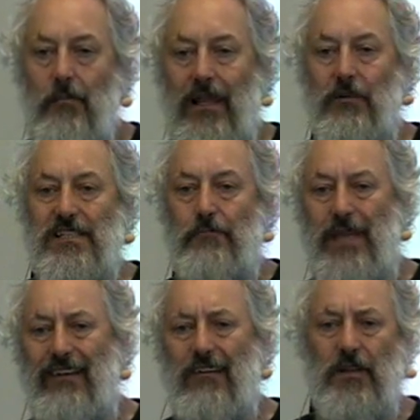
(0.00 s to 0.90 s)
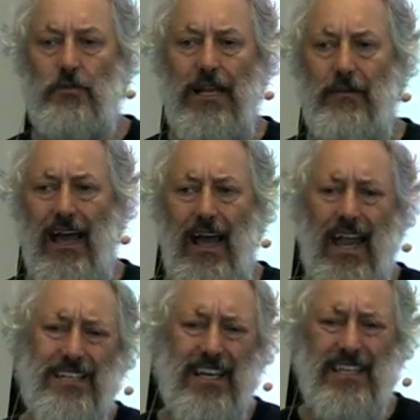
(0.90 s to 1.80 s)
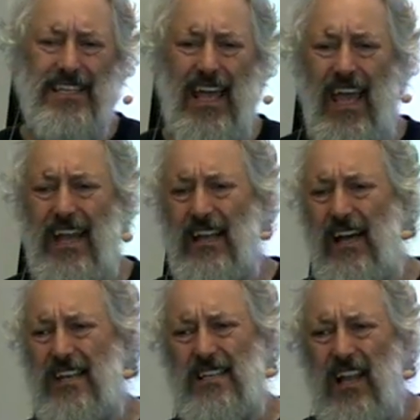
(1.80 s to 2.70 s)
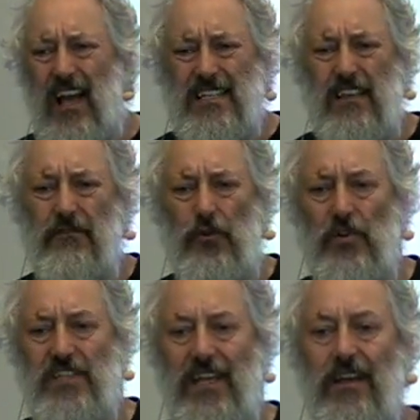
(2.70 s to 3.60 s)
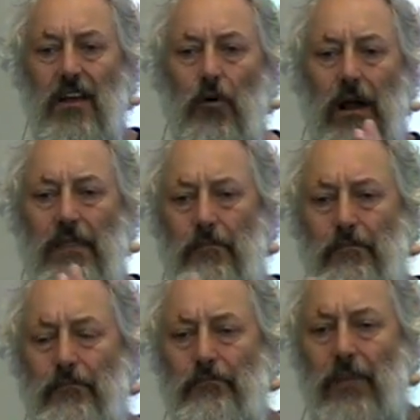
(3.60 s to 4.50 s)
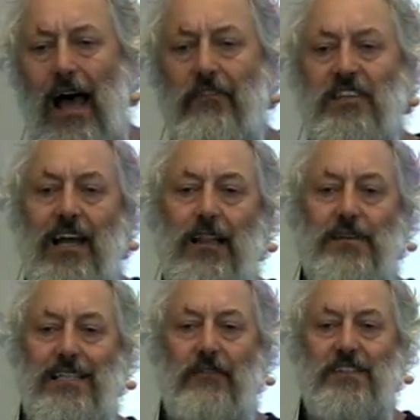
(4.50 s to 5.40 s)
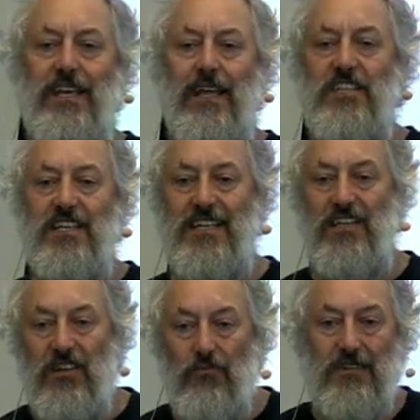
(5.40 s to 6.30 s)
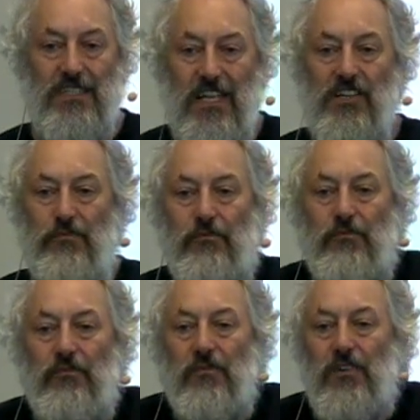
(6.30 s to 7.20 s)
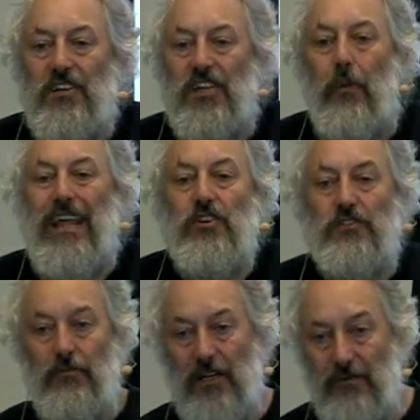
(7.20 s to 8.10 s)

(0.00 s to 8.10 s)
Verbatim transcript: but there was a period between about 1810 and 1940 where the half title was left in, it just didn't, didn't show any useful